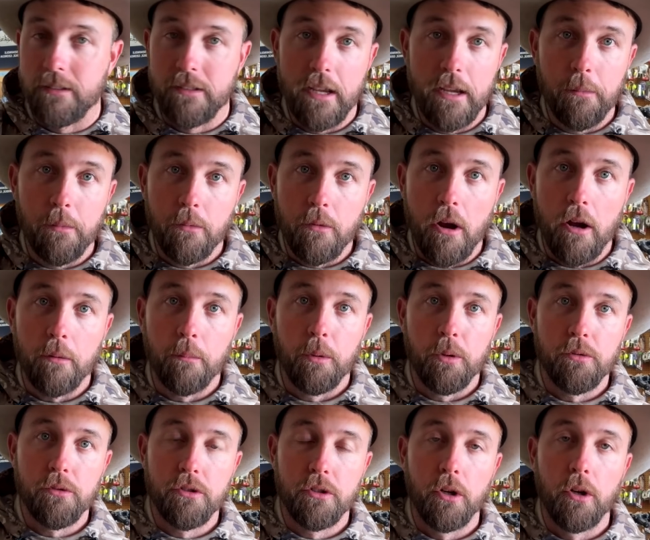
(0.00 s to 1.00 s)
Table Rock,
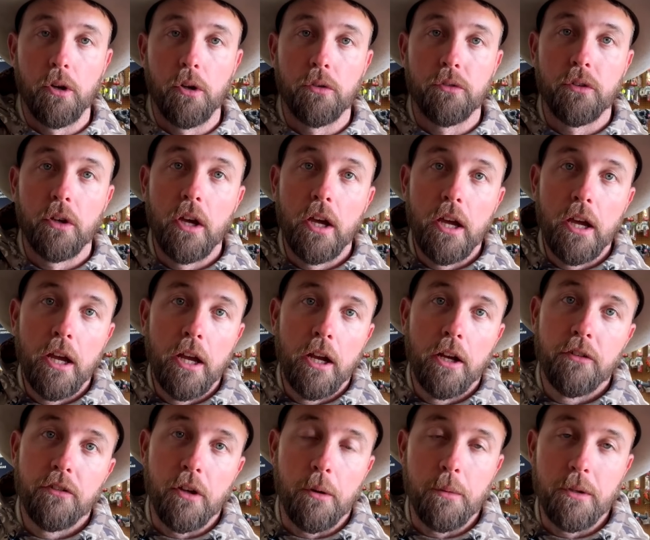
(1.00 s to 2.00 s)
Bull Shoals,
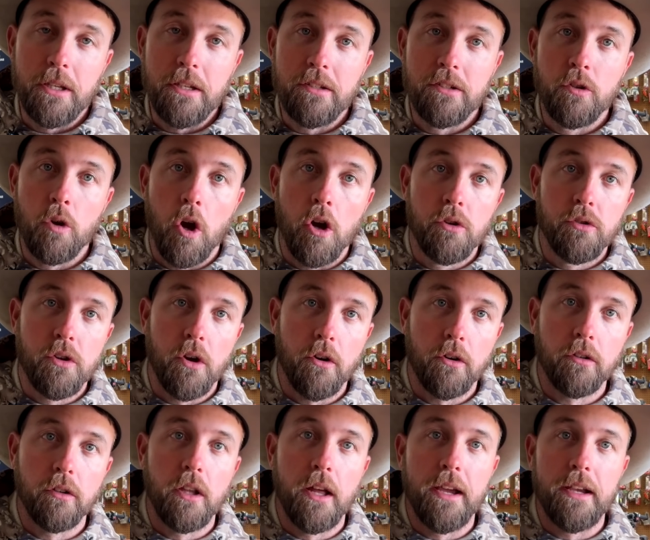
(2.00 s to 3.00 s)
some of these
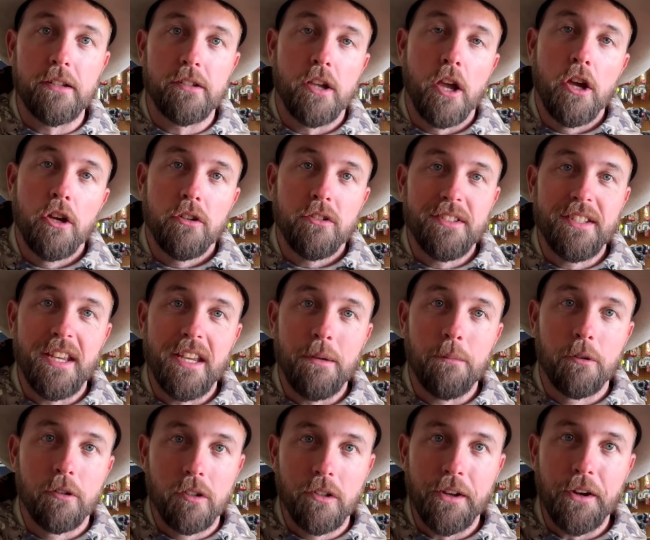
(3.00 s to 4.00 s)
Ozark lakes,
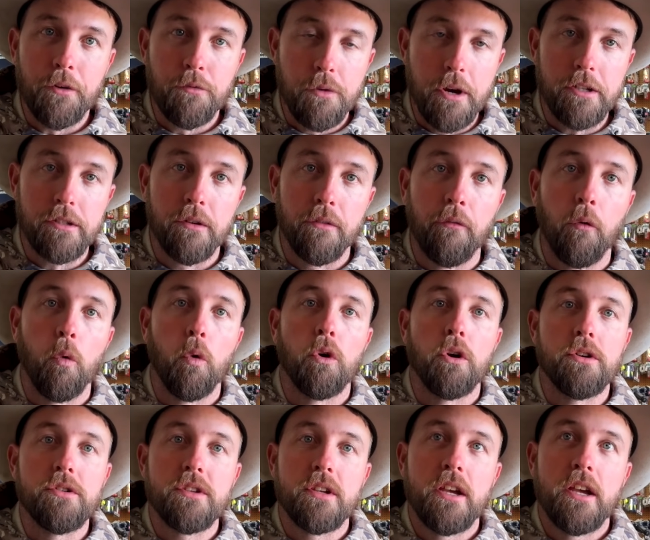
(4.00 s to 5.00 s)
deep, clear
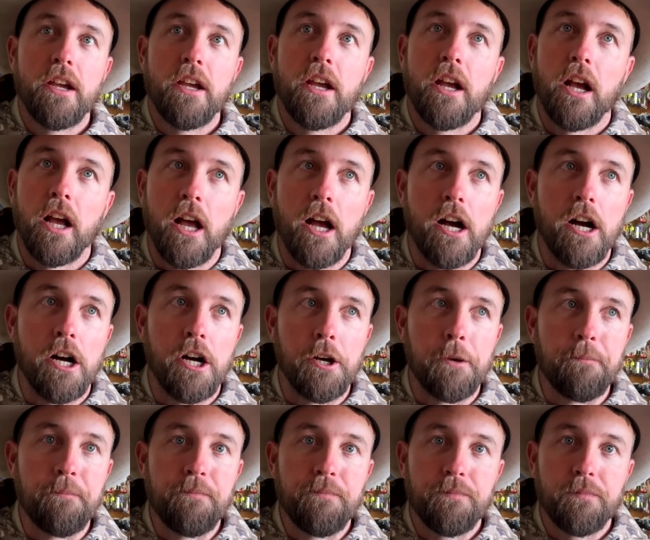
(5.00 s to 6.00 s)
reservoirs.
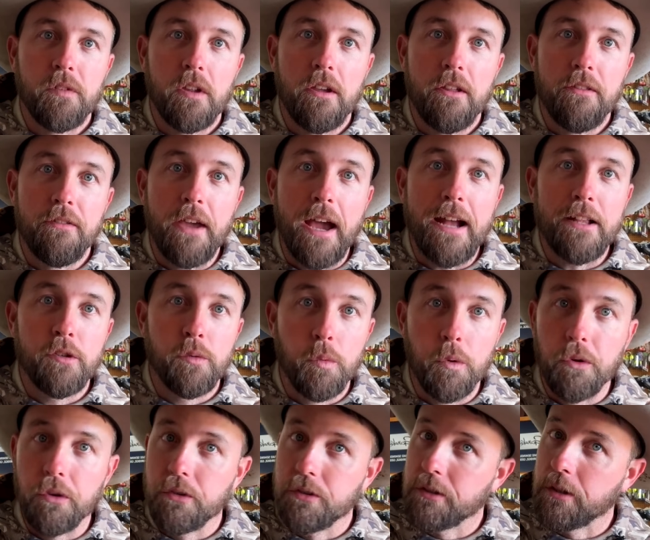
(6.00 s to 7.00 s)
That's
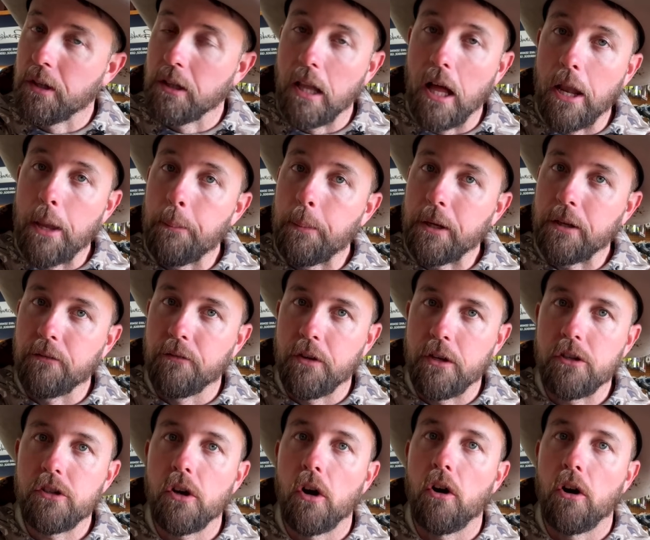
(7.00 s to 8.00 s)
where there's a lot of big
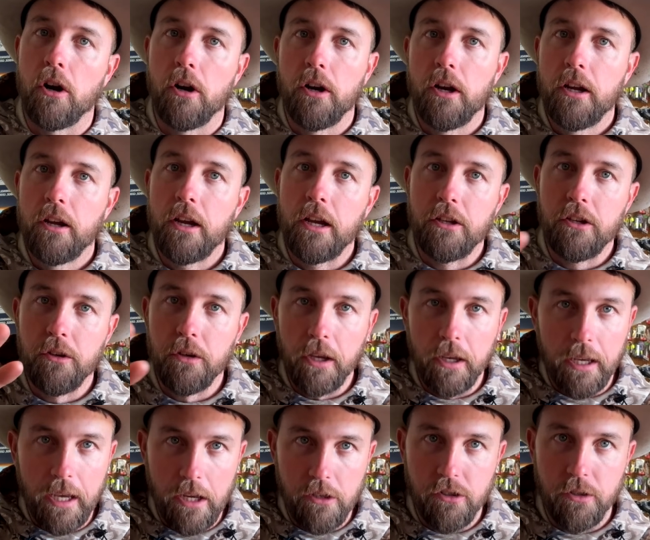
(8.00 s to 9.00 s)
fish are, and you can
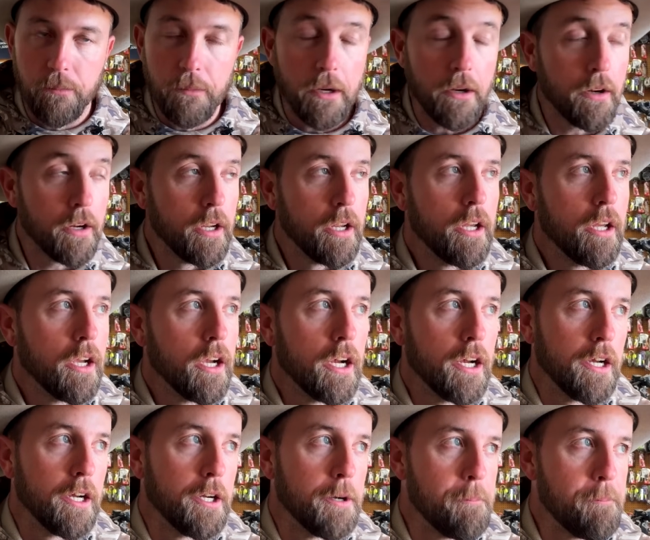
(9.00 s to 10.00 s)
catch them there.
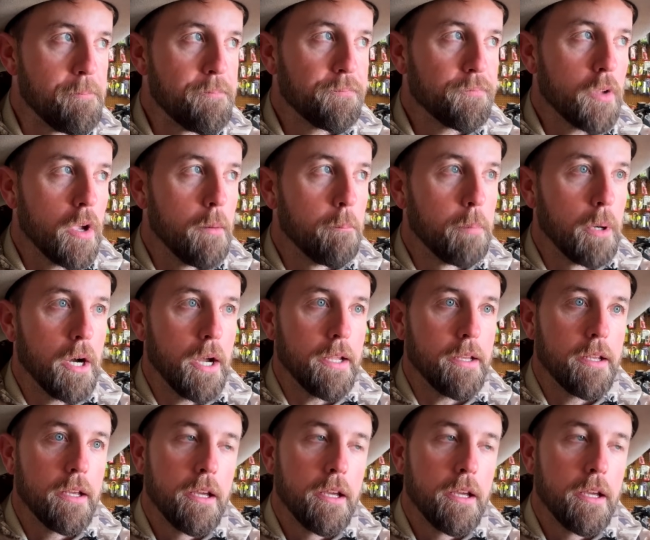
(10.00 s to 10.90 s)
But